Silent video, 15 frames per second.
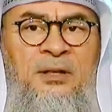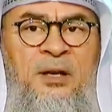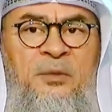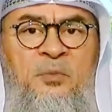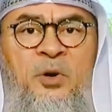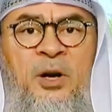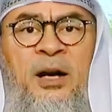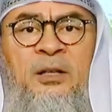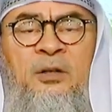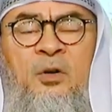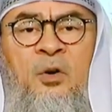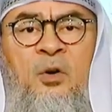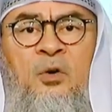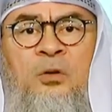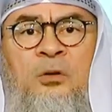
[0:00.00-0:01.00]
a bride
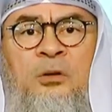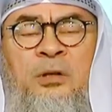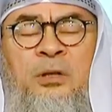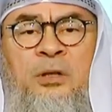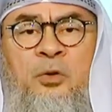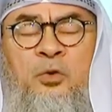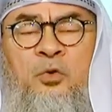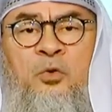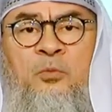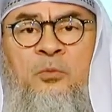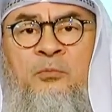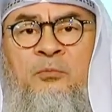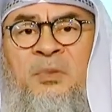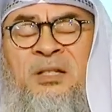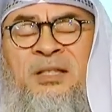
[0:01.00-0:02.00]
or a
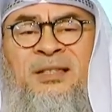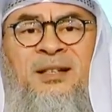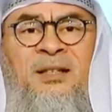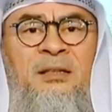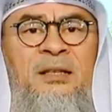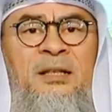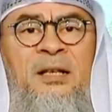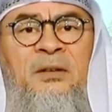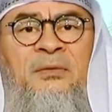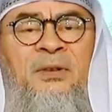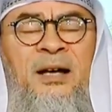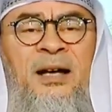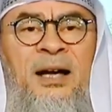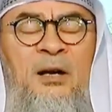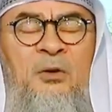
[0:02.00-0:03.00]
groom must not leave
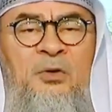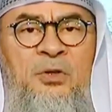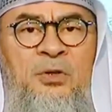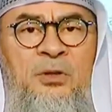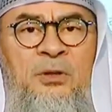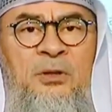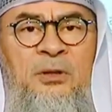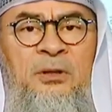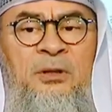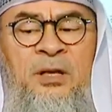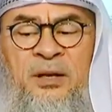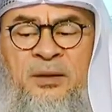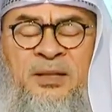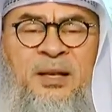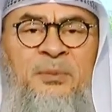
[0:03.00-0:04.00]
the house
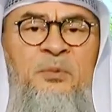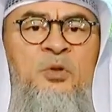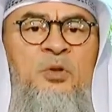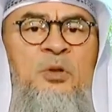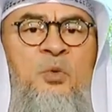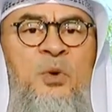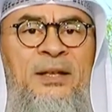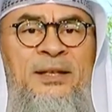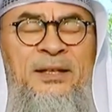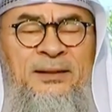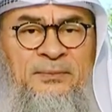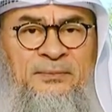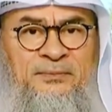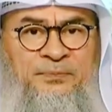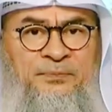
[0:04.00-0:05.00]
except to the
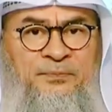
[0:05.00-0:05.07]
wedding